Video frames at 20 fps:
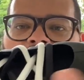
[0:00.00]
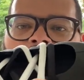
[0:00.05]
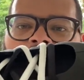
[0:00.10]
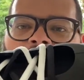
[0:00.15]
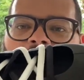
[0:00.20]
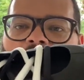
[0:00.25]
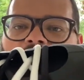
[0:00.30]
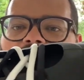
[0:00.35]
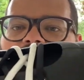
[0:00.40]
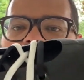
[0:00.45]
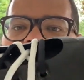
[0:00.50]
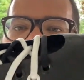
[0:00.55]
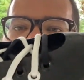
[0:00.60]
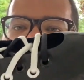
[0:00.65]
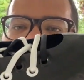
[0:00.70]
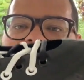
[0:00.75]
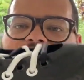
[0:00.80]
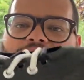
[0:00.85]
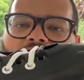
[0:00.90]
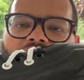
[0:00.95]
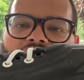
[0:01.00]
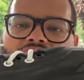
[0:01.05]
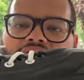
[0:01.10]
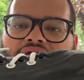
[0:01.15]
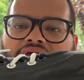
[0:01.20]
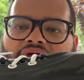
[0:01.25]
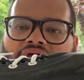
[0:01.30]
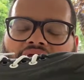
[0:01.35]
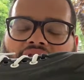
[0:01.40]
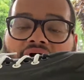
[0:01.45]
all the colors blending
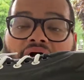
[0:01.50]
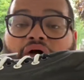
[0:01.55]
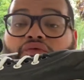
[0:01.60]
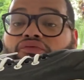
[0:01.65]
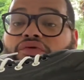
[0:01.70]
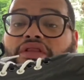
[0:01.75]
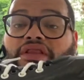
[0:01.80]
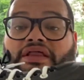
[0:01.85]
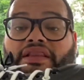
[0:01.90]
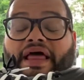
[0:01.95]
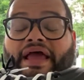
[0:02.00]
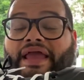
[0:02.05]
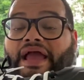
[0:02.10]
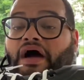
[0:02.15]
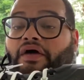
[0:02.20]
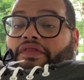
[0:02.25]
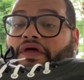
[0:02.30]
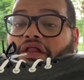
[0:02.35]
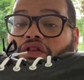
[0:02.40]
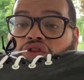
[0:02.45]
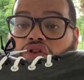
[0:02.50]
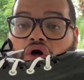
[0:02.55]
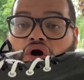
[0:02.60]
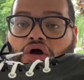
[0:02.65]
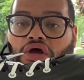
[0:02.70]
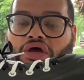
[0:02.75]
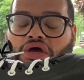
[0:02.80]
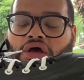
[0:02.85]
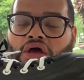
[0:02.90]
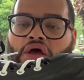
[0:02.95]
in. I really like how they
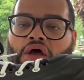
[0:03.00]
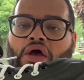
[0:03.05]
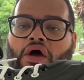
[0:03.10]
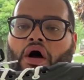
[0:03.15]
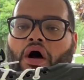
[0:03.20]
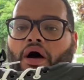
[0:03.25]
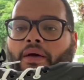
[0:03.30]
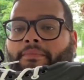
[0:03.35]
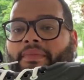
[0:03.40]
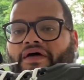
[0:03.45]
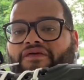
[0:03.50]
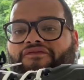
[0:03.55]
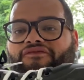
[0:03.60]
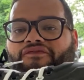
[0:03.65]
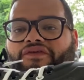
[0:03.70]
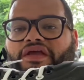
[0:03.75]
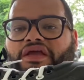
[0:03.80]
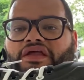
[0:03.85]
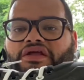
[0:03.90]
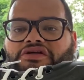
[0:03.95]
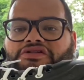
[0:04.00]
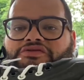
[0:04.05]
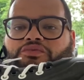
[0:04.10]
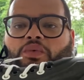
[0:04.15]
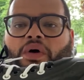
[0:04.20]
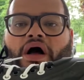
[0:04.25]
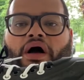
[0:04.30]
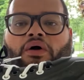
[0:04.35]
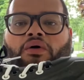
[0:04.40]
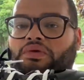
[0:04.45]
look on my feet as
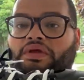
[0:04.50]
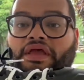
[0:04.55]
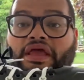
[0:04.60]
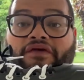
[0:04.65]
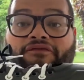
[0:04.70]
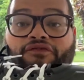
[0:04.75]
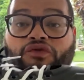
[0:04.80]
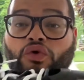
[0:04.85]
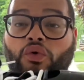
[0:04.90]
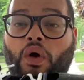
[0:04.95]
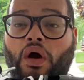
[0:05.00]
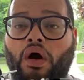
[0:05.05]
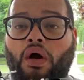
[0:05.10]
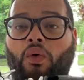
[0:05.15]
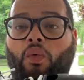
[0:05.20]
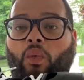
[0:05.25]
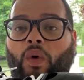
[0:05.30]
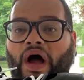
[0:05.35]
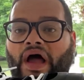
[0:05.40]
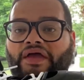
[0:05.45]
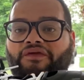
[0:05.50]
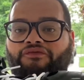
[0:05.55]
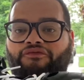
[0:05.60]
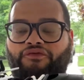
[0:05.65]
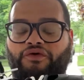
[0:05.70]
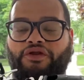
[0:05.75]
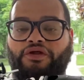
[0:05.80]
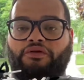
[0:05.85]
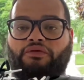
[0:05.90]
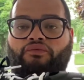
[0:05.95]
well. If you are a
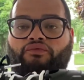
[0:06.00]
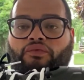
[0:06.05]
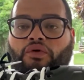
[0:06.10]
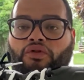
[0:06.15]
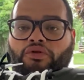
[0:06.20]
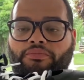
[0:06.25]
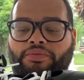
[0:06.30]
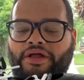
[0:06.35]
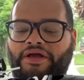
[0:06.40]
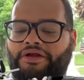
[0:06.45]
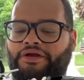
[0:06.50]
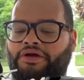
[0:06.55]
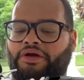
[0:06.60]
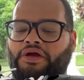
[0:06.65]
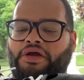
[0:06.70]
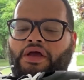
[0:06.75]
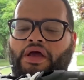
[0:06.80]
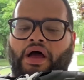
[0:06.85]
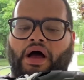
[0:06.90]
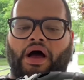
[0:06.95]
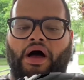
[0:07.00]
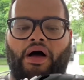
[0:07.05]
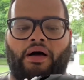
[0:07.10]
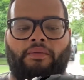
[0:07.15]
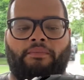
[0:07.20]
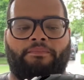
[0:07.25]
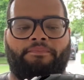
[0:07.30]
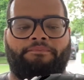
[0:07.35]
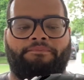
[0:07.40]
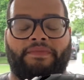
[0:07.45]
wide-footed rollerblader
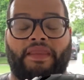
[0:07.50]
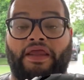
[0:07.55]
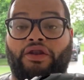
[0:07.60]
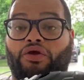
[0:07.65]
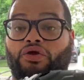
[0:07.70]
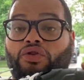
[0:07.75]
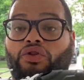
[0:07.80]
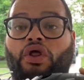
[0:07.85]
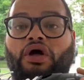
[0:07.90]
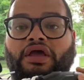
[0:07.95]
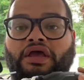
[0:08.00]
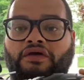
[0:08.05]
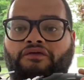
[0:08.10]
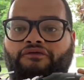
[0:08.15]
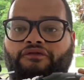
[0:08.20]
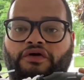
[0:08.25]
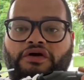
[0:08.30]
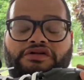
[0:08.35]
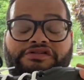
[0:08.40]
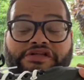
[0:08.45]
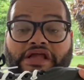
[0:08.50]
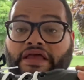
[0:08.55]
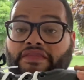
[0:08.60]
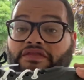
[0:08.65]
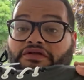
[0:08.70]
and you're looking for a skate that